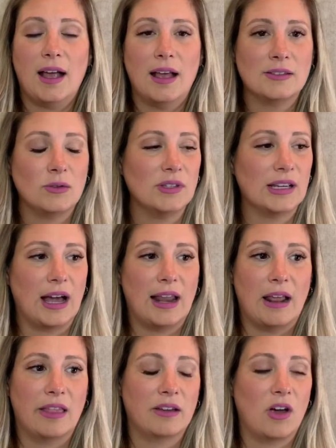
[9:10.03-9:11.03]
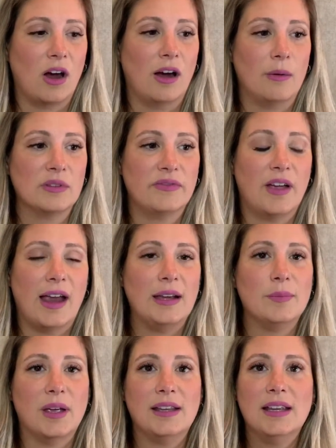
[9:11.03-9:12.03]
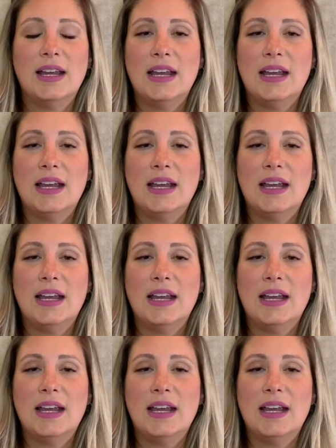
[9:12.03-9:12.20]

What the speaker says: As soon as I got out of the car, I was fine, but